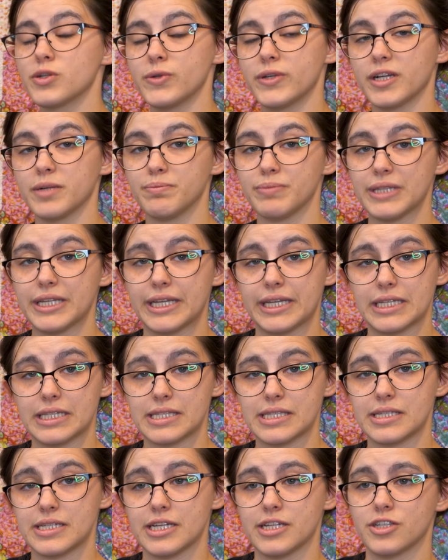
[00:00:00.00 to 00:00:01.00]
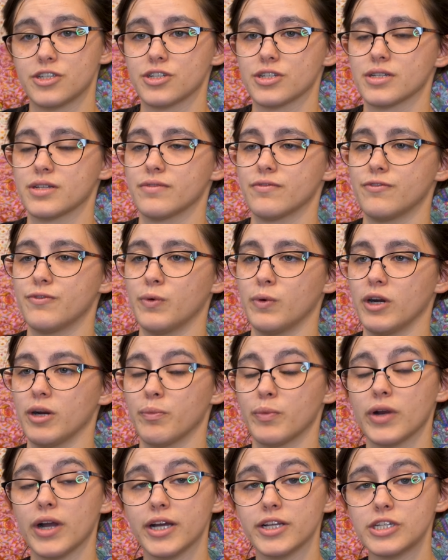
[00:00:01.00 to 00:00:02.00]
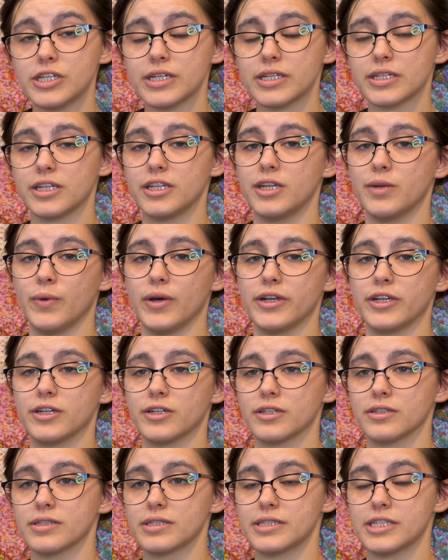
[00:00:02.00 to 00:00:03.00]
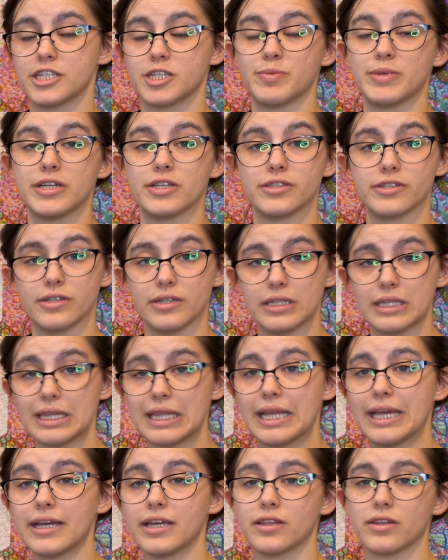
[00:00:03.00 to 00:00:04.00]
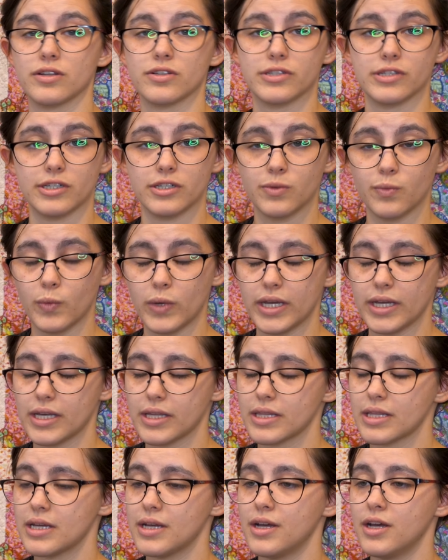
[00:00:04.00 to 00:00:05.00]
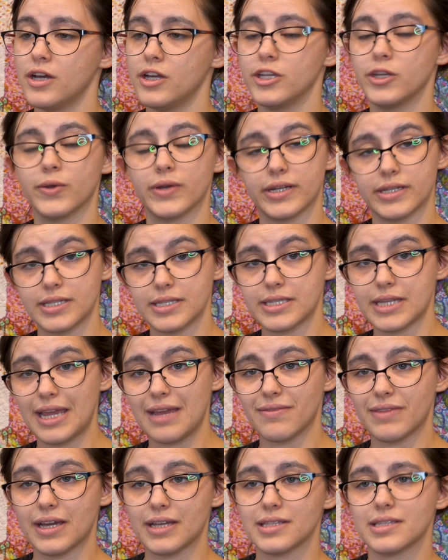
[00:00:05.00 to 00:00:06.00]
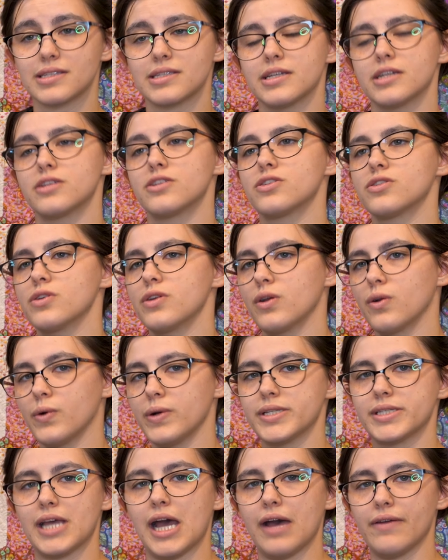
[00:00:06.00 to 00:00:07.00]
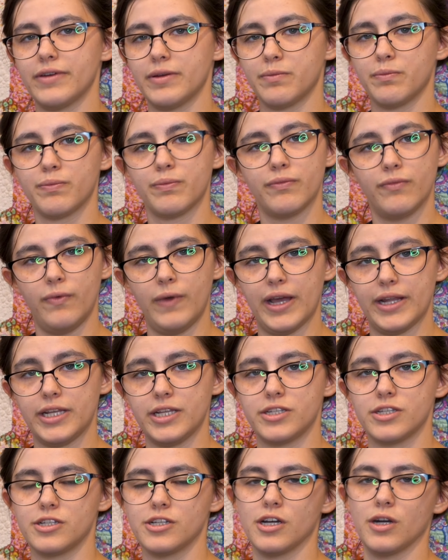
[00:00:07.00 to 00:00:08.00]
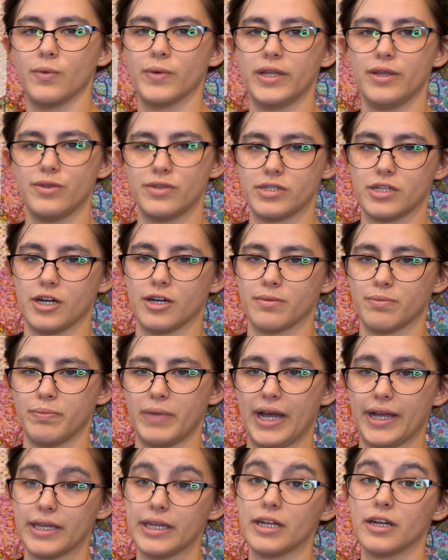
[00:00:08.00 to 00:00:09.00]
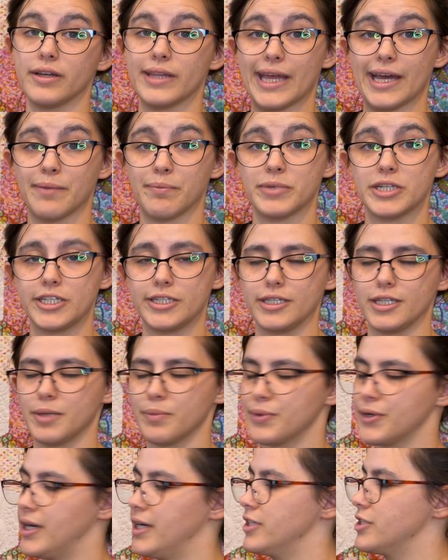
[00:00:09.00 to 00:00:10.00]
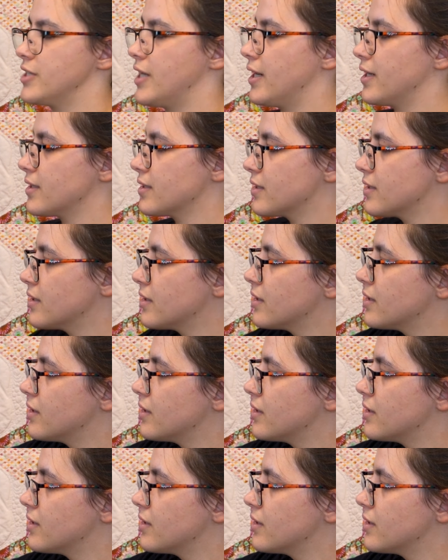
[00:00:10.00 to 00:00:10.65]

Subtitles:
doing a blanket stitch for a project and you want your stitch to be a certain length or certain width, you can save that stitch so you can always have it ready to go when you start back in on that particular project.